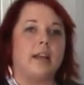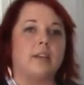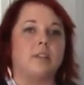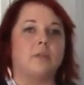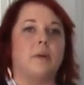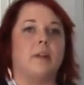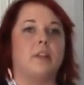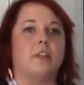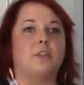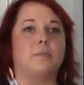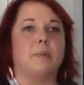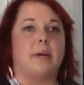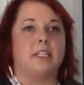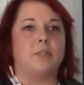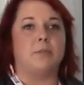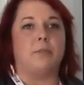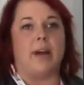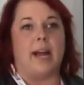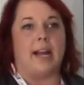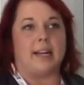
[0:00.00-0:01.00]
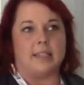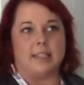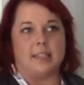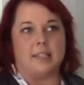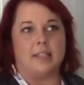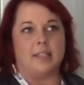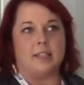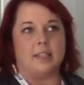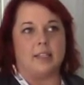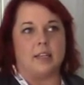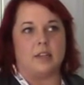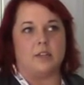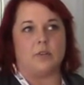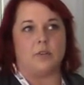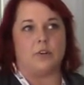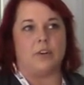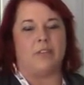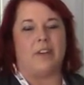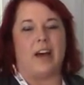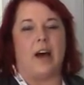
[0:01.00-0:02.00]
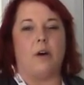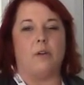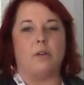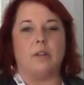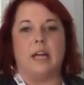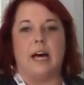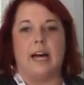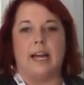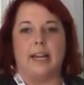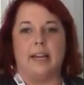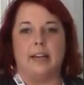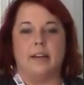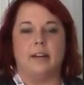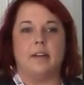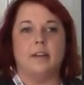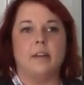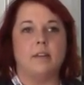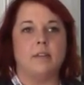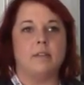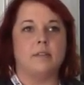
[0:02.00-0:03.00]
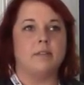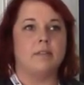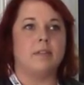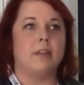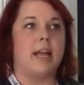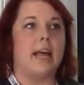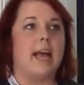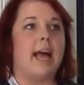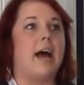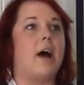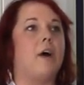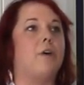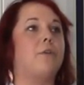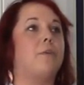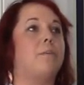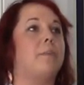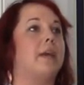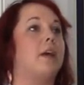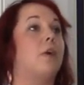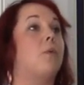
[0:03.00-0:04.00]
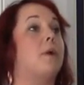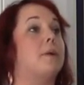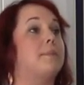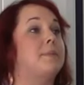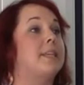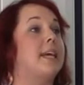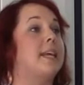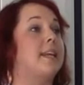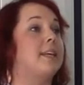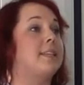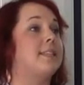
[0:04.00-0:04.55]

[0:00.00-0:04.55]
as well as best practices that sort of outline how to make a website